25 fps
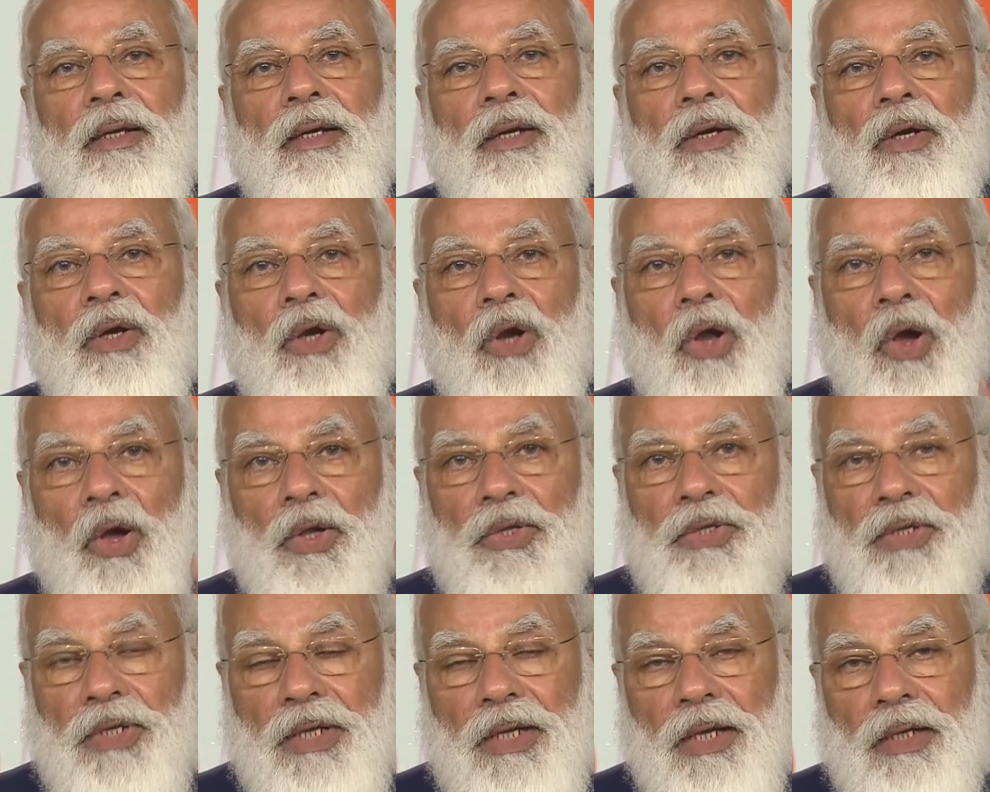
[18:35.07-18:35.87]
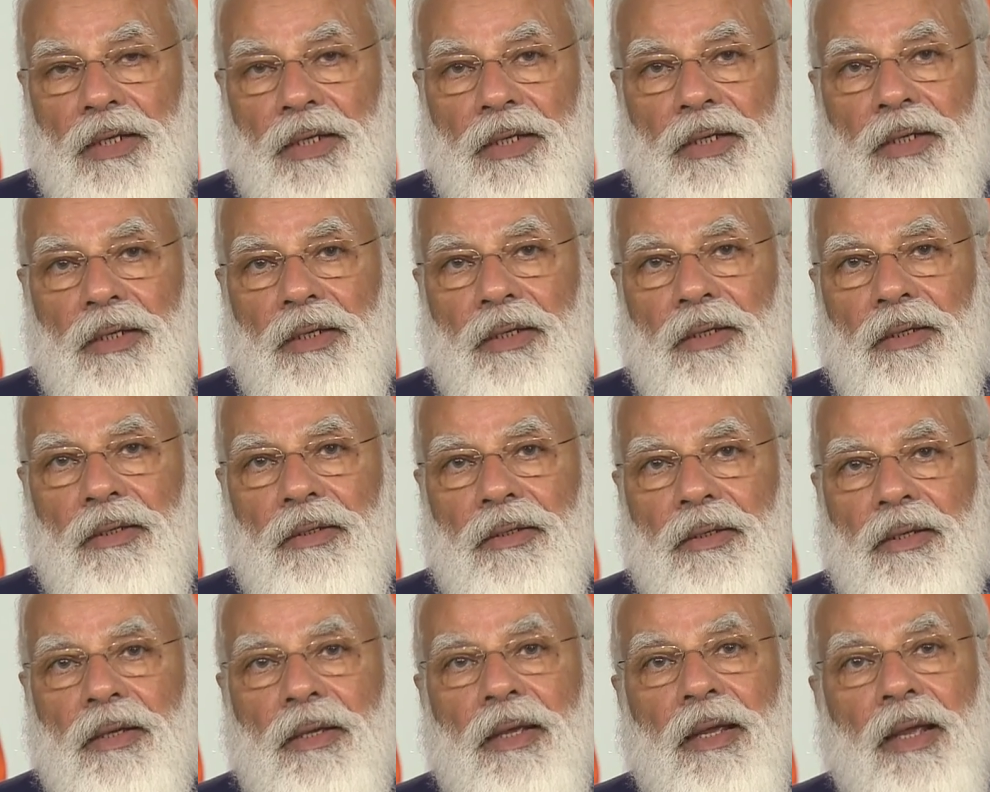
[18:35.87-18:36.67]
logically
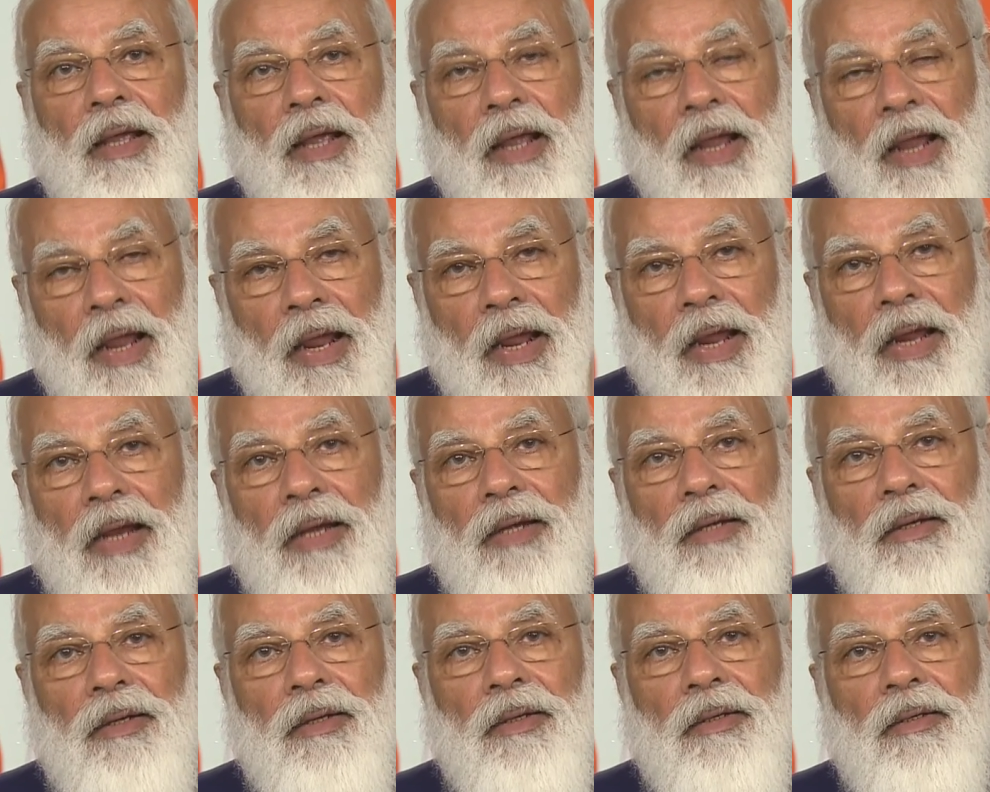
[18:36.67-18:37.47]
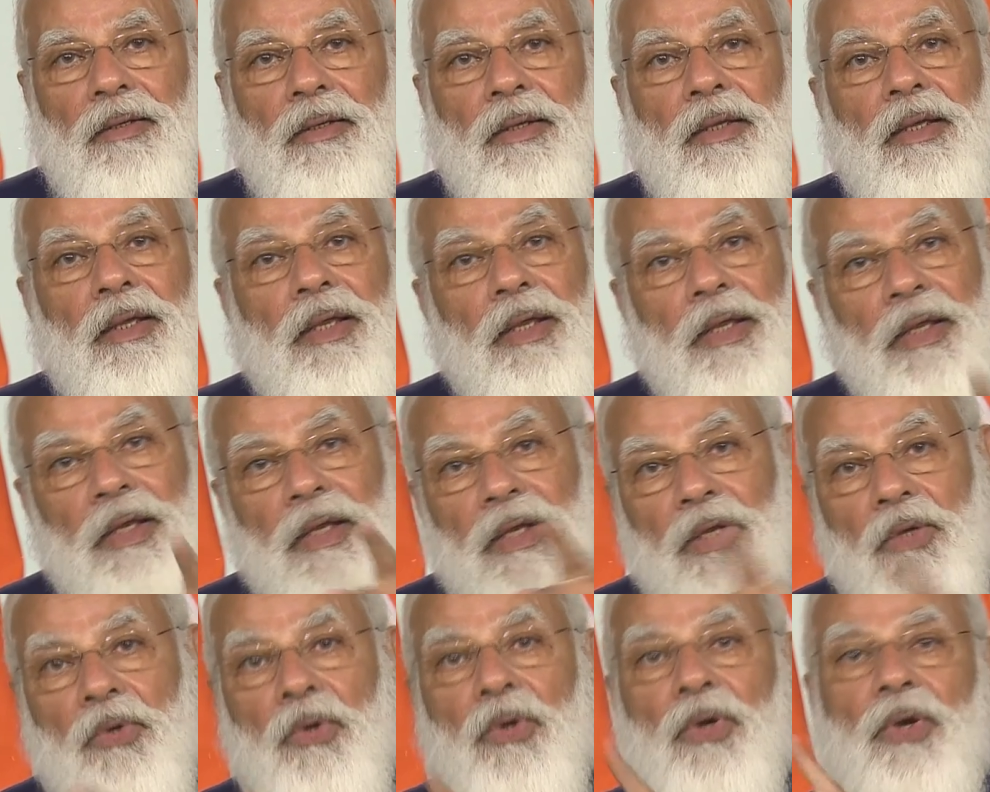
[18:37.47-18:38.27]
and
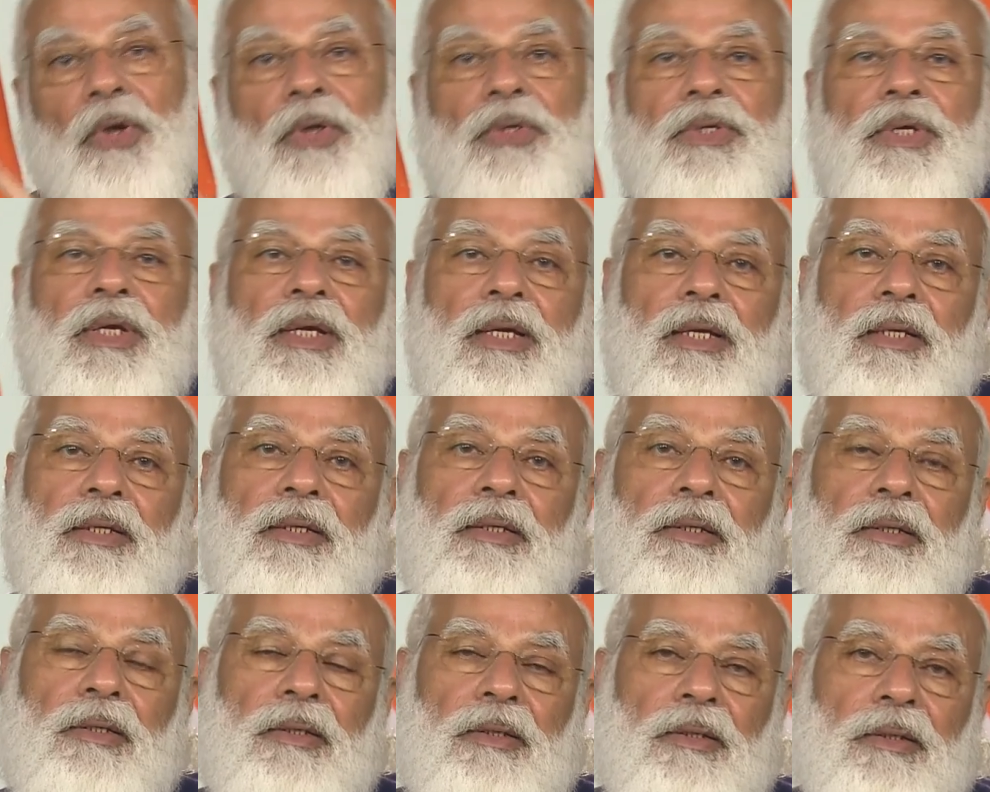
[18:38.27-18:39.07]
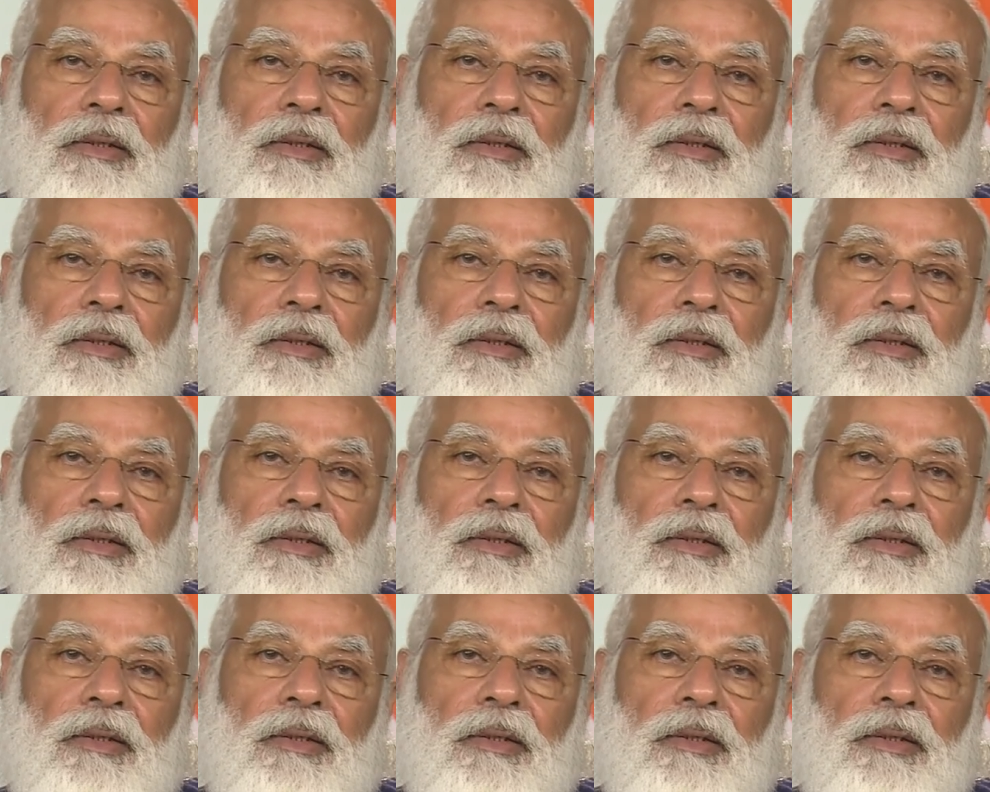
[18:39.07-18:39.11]
ecologically.